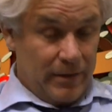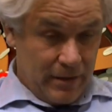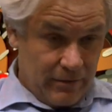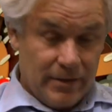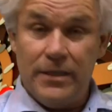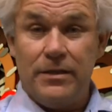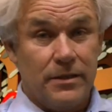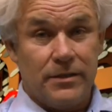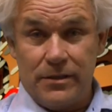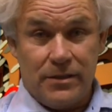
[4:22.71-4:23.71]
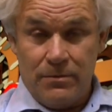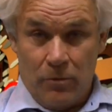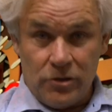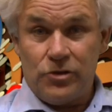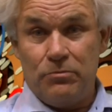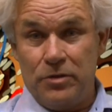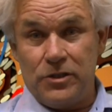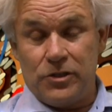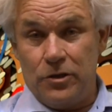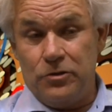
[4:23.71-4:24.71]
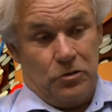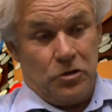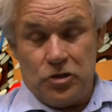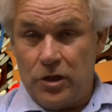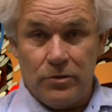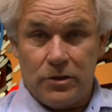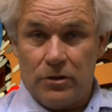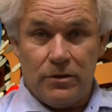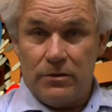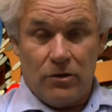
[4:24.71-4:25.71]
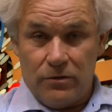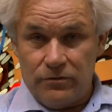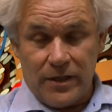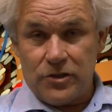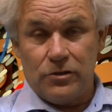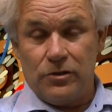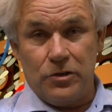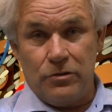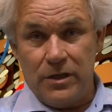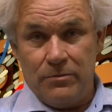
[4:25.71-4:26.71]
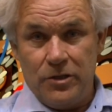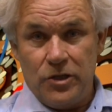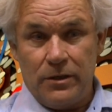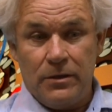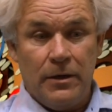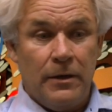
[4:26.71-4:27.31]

and indeed this is demonstrably so, you can show it on functional neuroimaging,